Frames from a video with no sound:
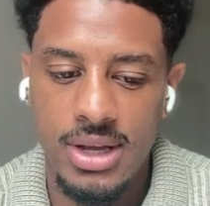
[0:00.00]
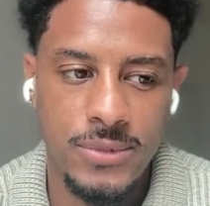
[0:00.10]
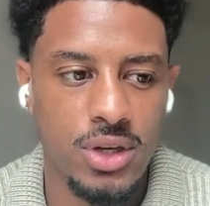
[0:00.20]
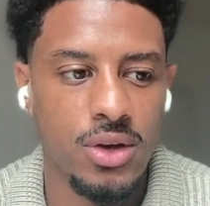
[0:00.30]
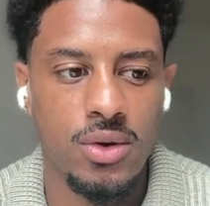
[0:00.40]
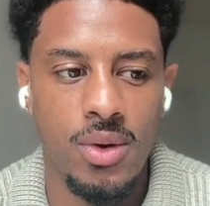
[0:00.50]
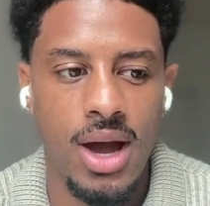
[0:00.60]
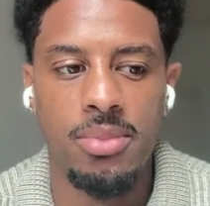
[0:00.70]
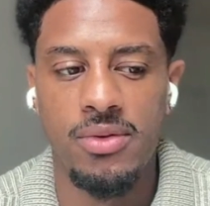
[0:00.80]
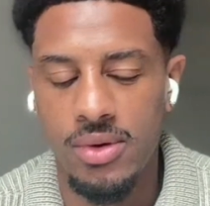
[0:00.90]
So
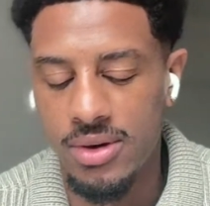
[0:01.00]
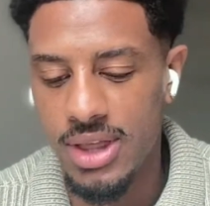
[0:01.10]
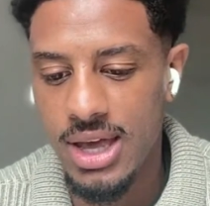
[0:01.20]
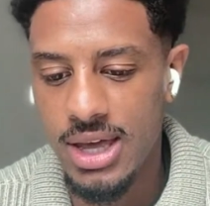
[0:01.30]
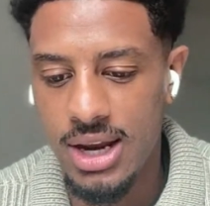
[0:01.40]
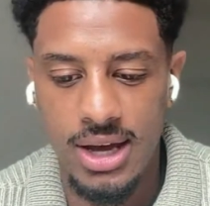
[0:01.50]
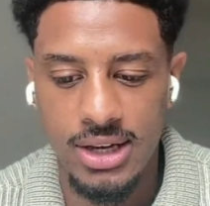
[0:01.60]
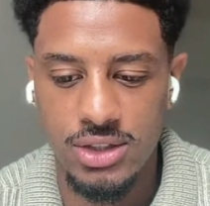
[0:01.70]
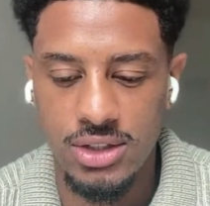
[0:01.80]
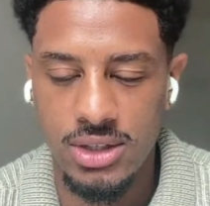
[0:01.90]
before that, I
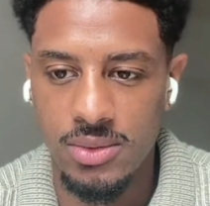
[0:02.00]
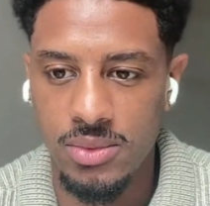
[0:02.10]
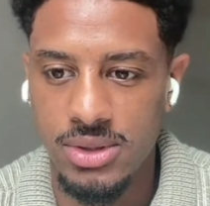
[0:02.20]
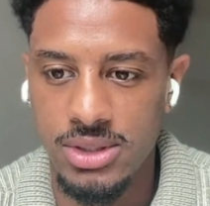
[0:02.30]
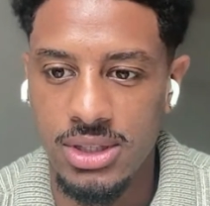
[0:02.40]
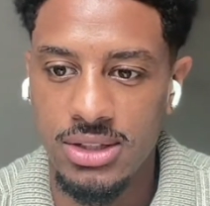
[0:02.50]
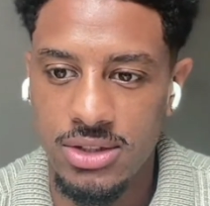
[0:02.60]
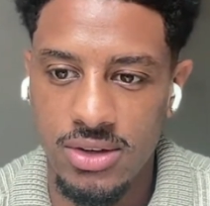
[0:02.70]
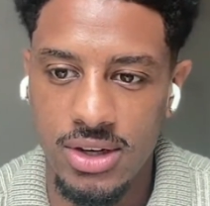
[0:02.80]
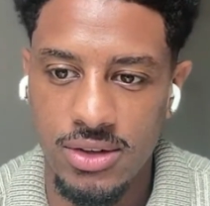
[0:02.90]
actually was an
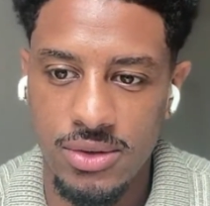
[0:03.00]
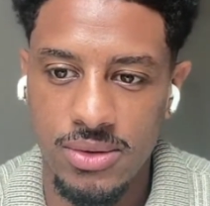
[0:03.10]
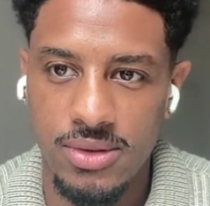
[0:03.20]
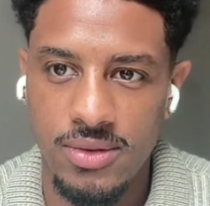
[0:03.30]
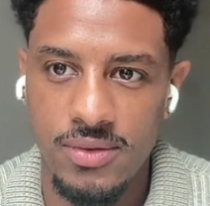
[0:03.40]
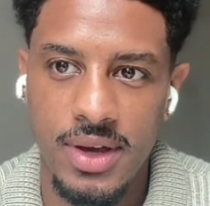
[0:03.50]
intern at Google.